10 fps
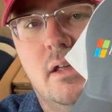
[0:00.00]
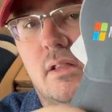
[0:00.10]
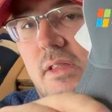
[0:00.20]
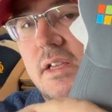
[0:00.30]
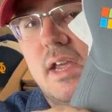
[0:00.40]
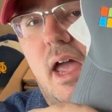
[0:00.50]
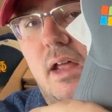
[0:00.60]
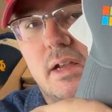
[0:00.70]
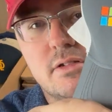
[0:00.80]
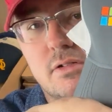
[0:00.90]
This
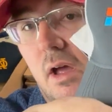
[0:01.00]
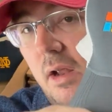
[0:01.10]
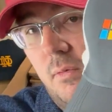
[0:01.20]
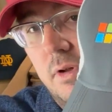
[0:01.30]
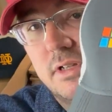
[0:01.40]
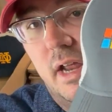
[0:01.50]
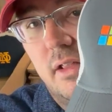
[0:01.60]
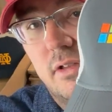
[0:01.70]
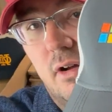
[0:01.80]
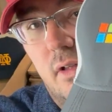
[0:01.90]
hat is not, wasn't
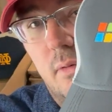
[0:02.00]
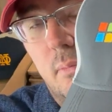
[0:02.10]
out there on the